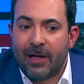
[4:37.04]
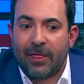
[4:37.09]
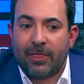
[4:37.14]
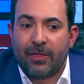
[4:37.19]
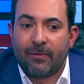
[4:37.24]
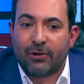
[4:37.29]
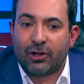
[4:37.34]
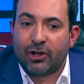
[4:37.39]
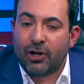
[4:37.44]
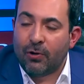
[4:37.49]

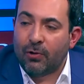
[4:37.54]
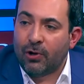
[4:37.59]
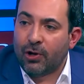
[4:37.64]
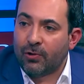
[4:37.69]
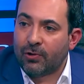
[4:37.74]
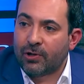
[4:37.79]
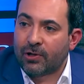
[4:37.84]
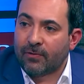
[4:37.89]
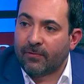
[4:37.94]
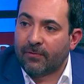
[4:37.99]
there is no
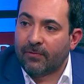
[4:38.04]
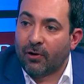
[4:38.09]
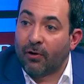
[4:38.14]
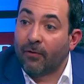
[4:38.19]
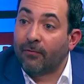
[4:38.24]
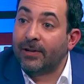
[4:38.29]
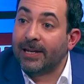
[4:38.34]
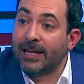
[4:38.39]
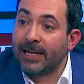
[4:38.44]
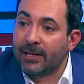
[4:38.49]
use
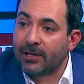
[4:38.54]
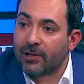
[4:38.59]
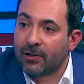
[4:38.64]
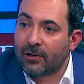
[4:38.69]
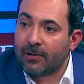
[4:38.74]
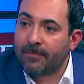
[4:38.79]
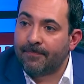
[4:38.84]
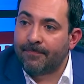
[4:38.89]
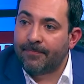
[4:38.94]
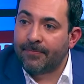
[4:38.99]
of
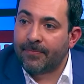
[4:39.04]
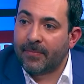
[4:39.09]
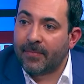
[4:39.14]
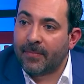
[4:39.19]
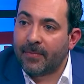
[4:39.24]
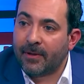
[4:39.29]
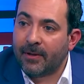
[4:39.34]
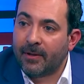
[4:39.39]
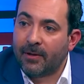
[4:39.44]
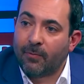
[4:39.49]
diesel
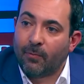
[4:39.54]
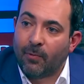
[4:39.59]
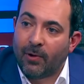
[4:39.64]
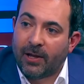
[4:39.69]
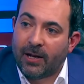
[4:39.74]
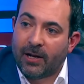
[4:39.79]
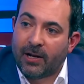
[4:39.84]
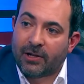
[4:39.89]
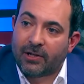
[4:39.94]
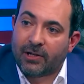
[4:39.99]

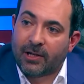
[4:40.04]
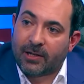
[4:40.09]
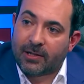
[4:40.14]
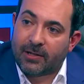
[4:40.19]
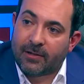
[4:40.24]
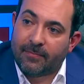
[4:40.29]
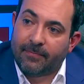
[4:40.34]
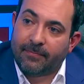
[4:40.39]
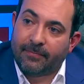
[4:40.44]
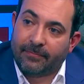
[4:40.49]
within our
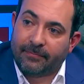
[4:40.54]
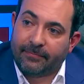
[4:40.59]
system.